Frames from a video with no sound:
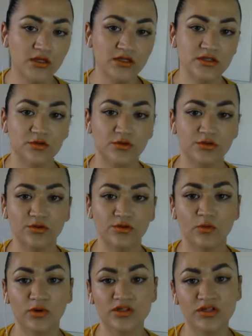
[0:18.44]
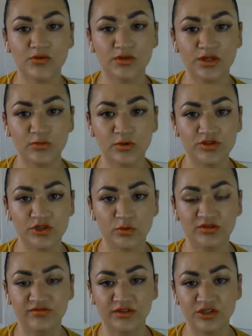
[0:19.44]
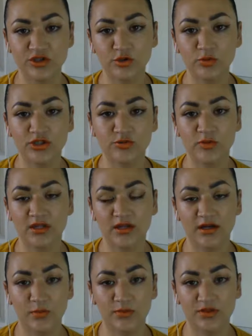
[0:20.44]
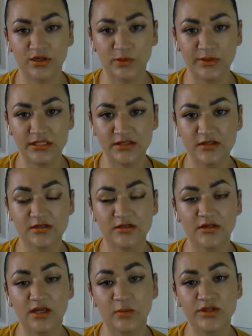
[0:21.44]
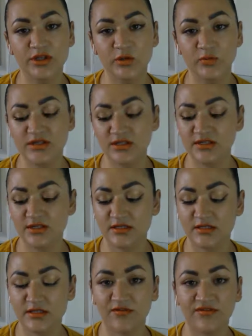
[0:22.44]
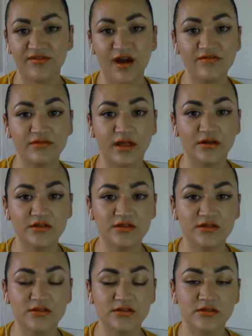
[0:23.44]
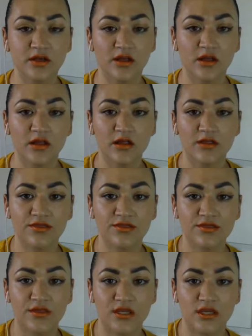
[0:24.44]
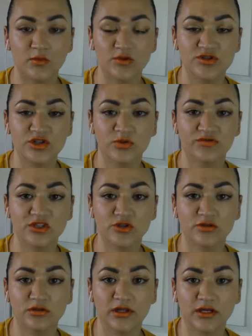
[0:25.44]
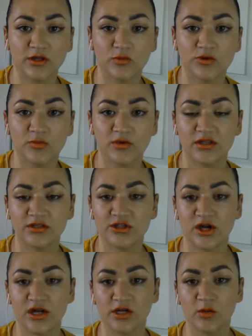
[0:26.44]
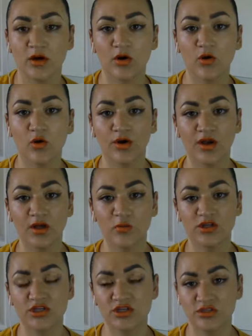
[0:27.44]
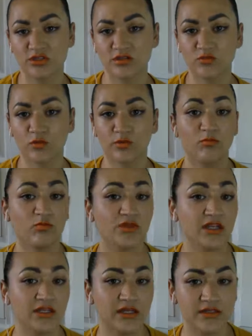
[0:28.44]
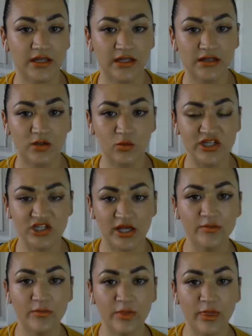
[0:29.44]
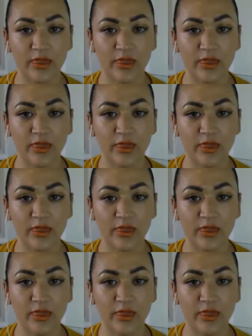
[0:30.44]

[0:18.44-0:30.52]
So we'll start with the most superficial, which will be the epidermis. The epidermis consists of 5 layers. The most superficial layer would be the stratum corneum, which is the dead skin that we shed.